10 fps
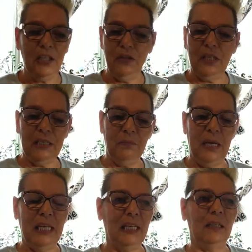You can
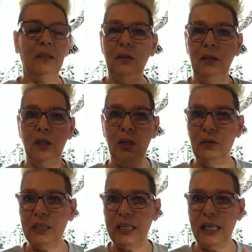make it low
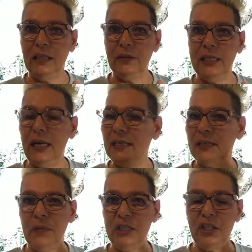calorie as
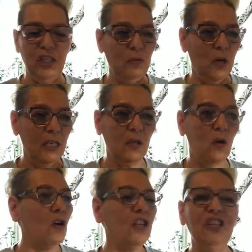much as you want,
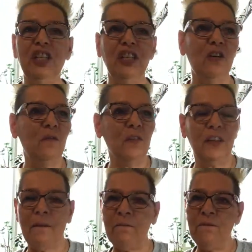or you can go for
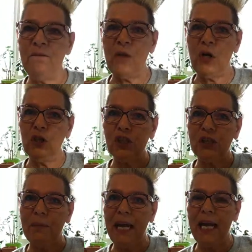the full
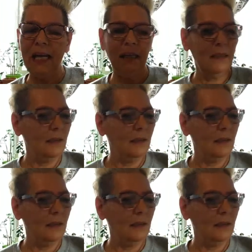shebang.